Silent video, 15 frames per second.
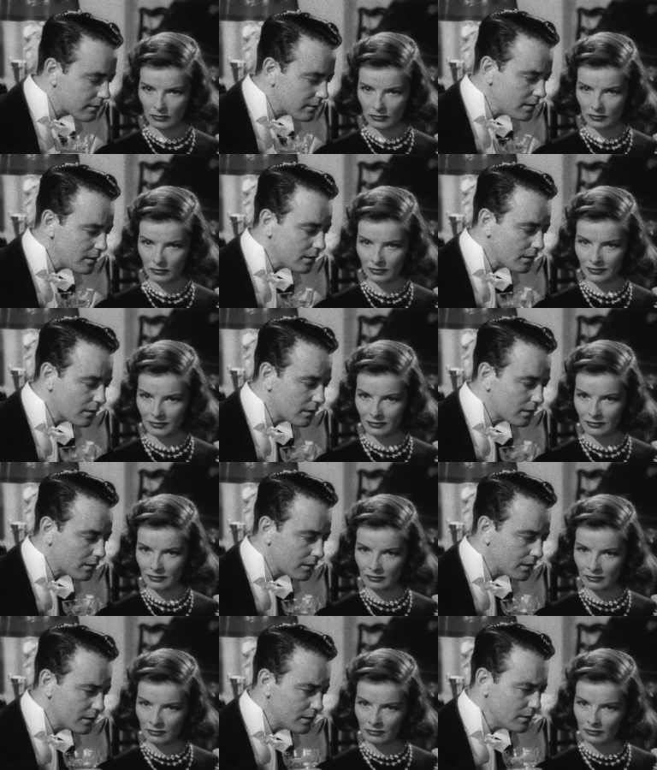Speaker 1: think
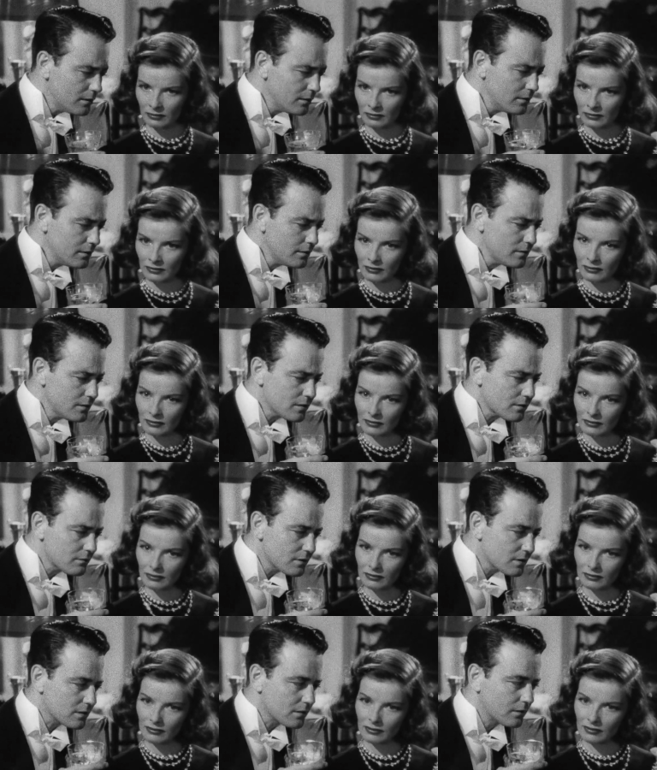clear as
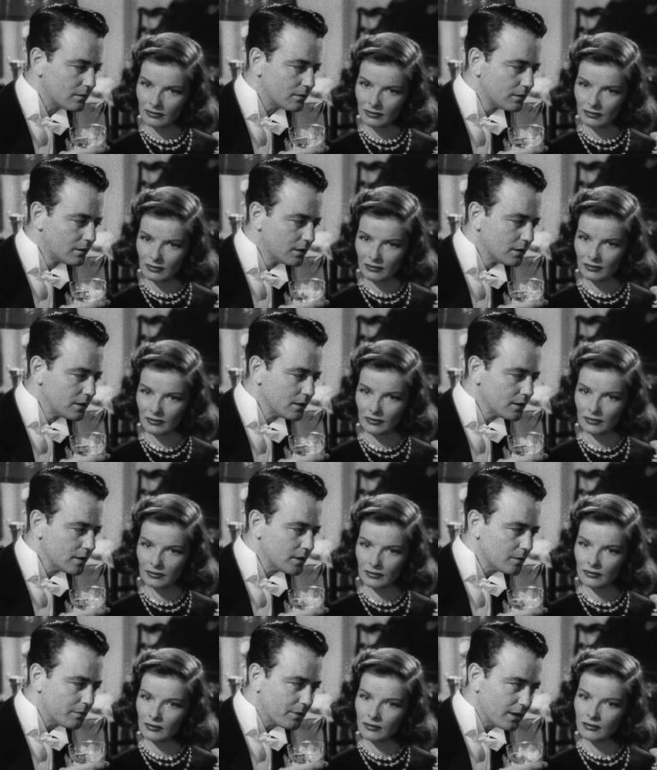crystal.
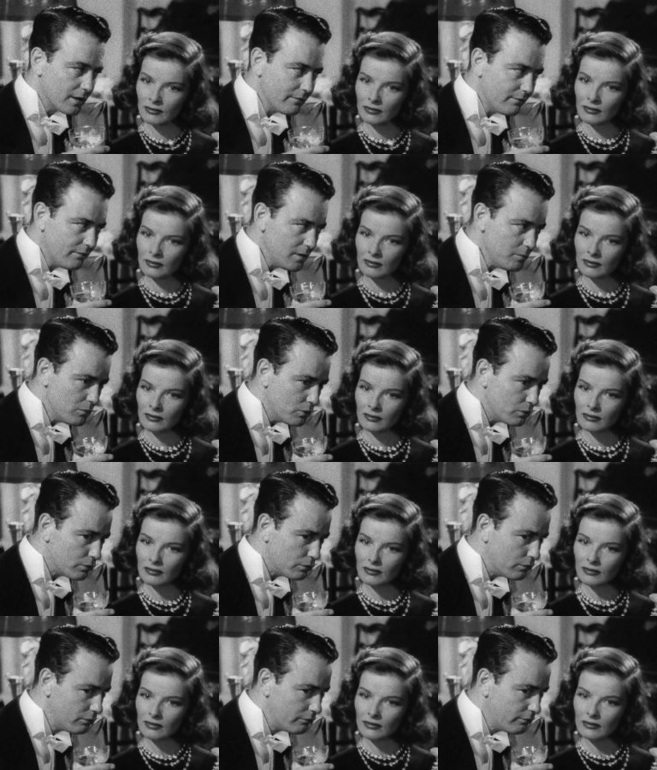But every
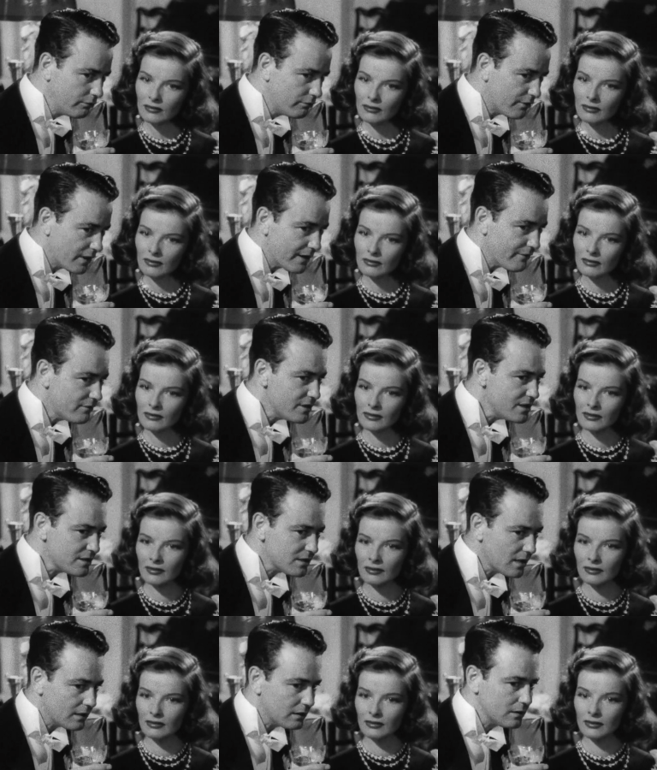move, every
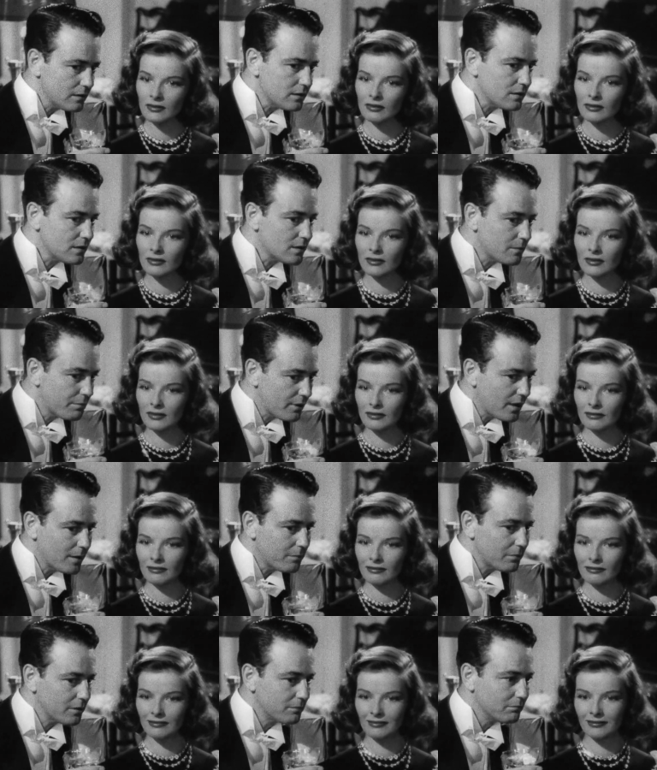sentence is a problem.